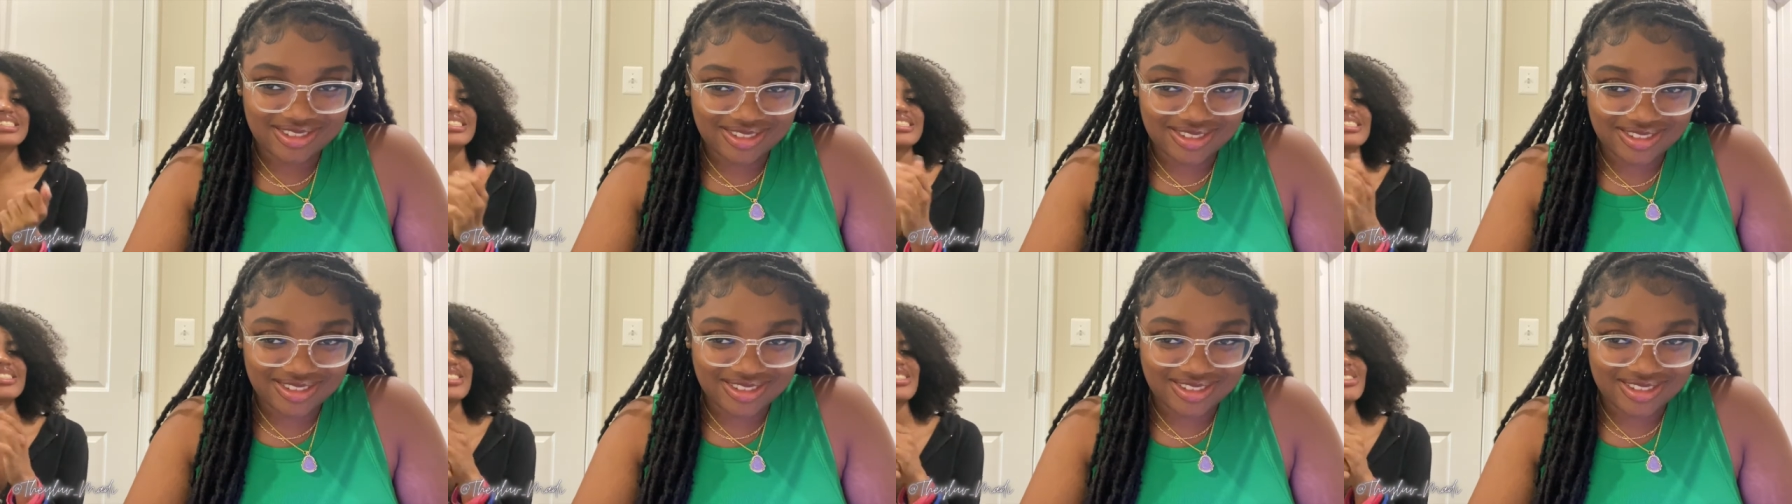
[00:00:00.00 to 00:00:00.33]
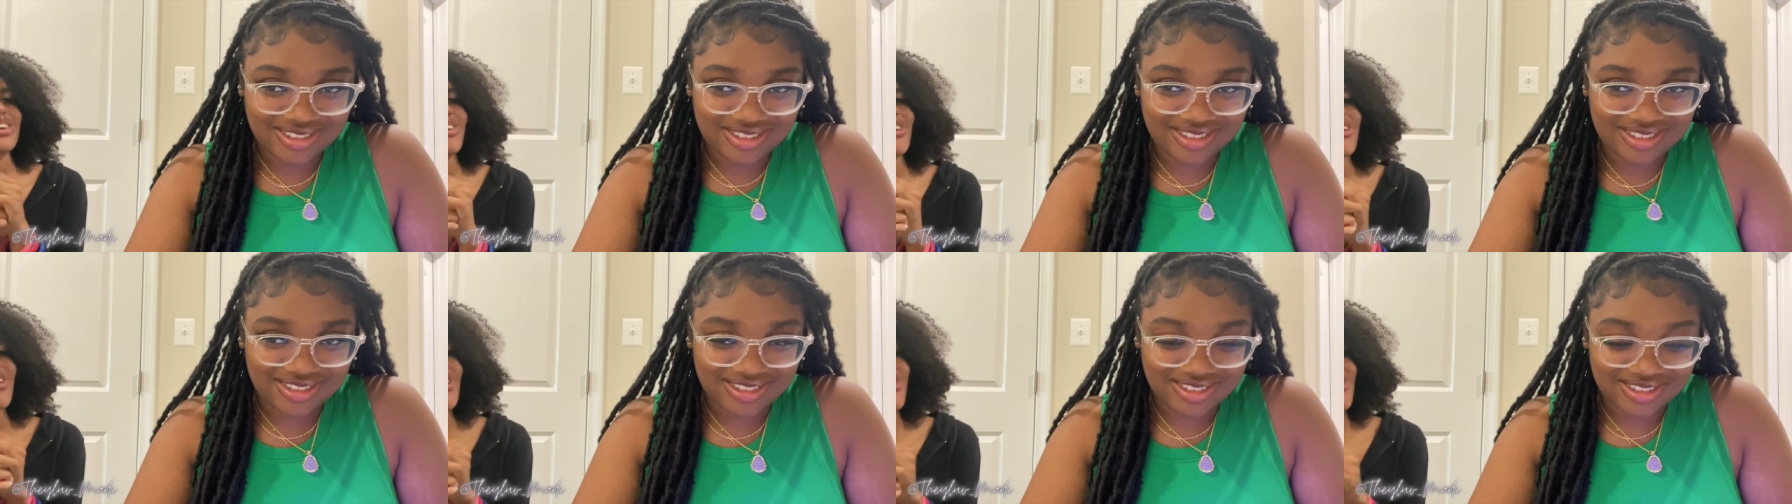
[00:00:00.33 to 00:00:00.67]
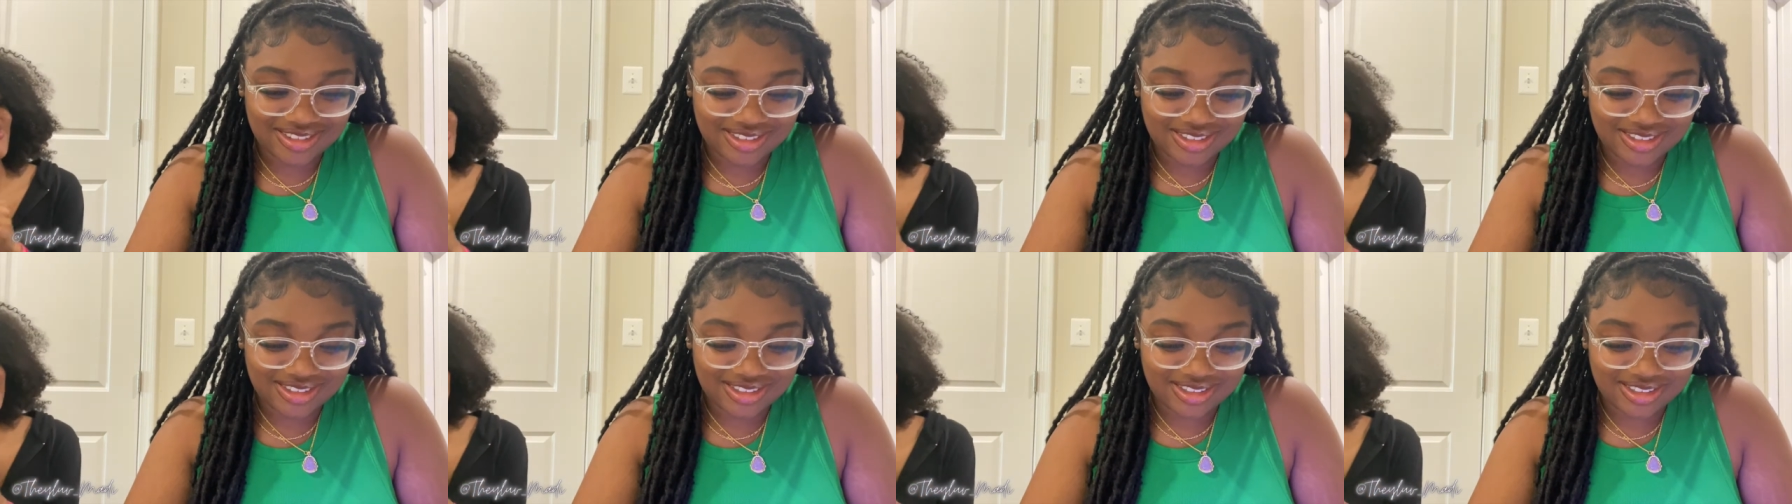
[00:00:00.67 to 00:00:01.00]

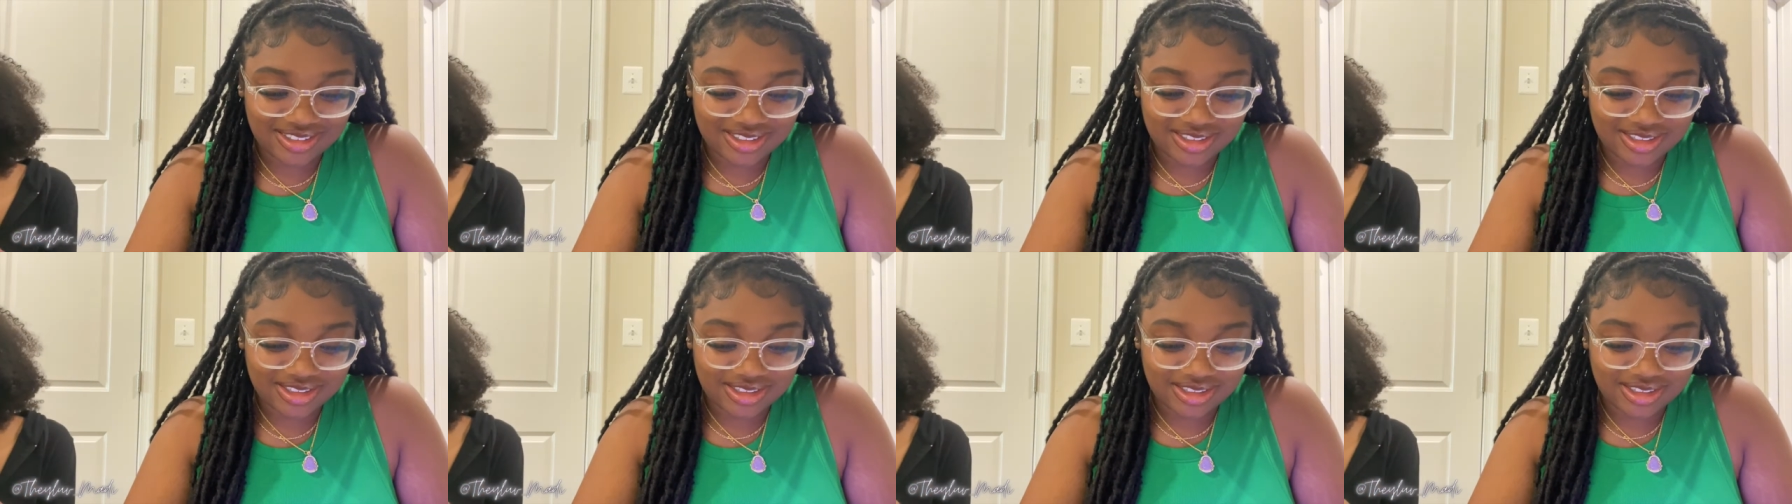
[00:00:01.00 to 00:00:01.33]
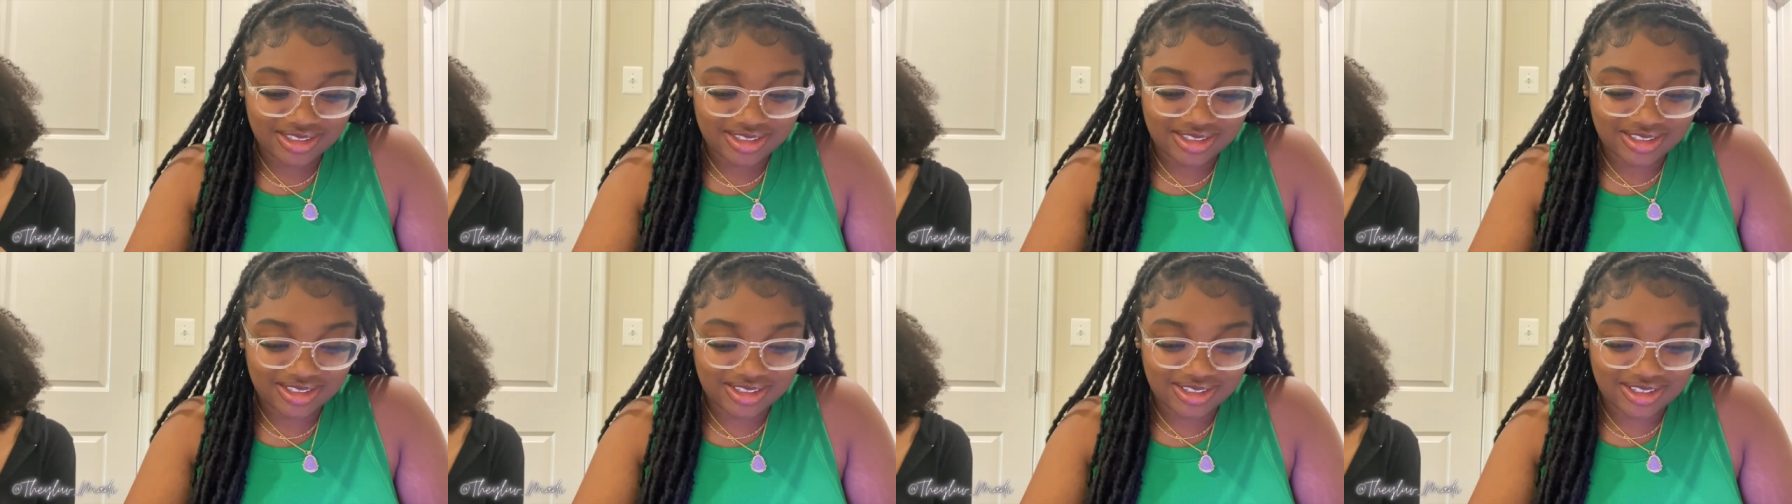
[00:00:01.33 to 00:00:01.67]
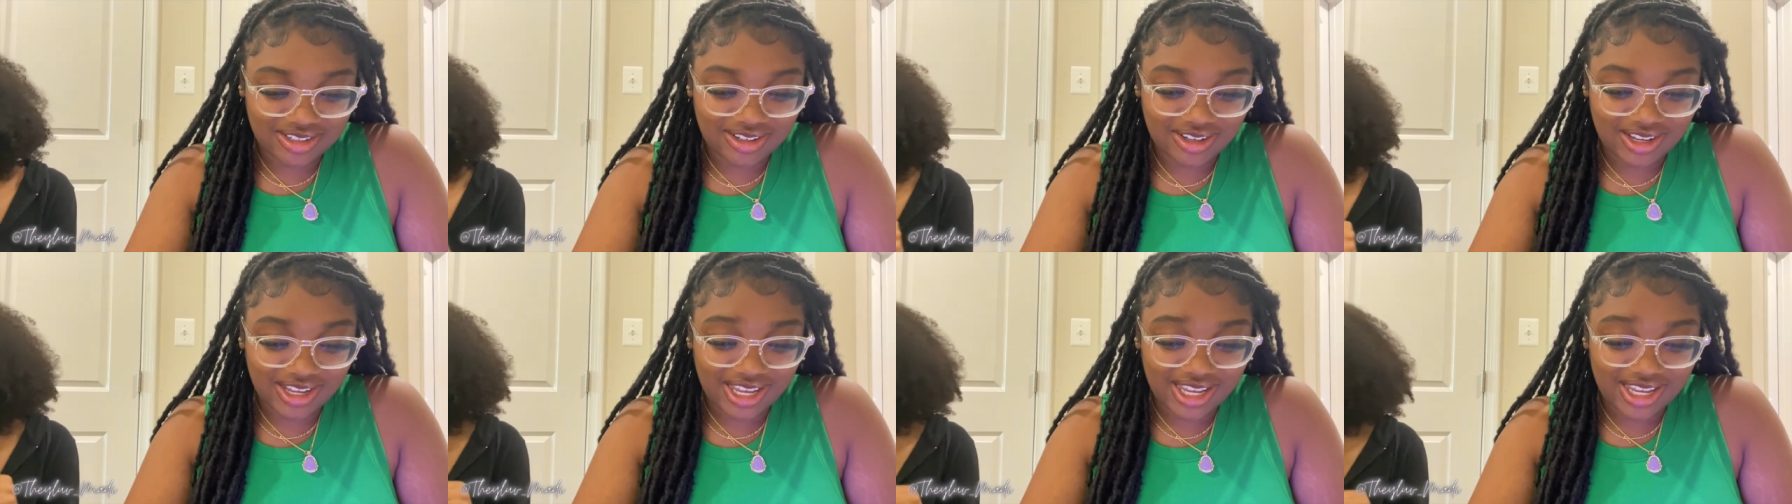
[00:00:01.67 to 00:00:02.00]
So, all right.
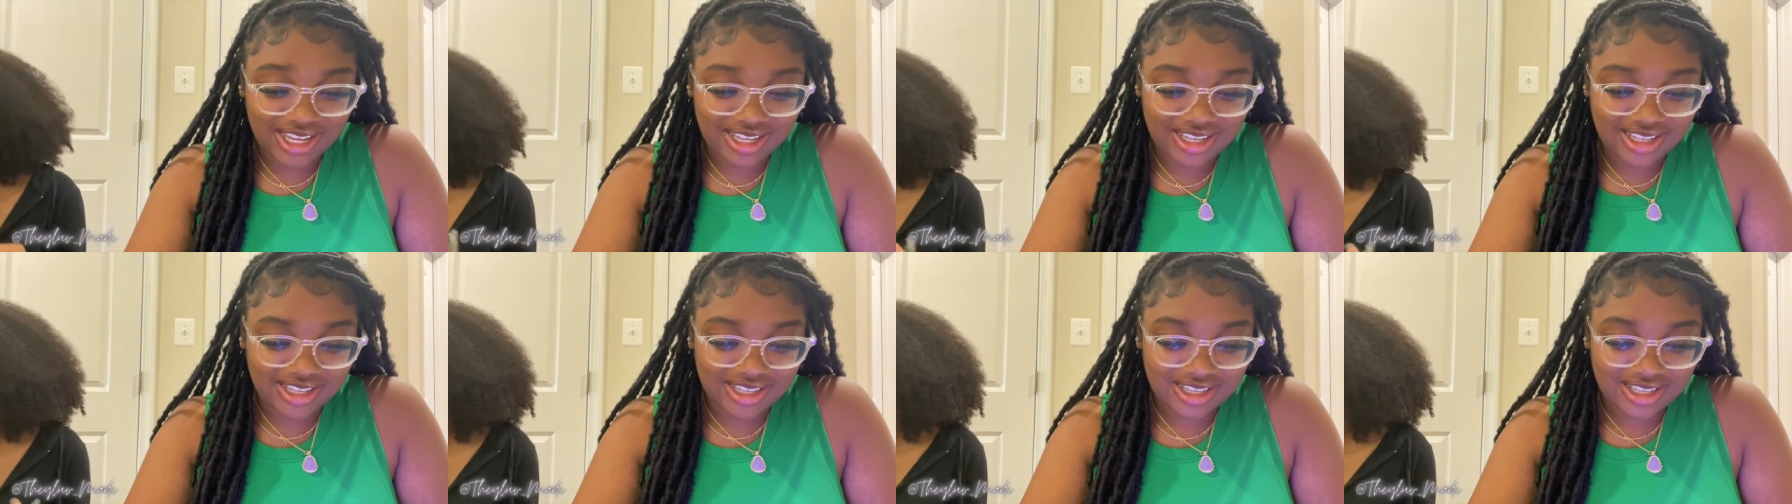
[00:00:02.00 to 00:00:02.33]
Okay.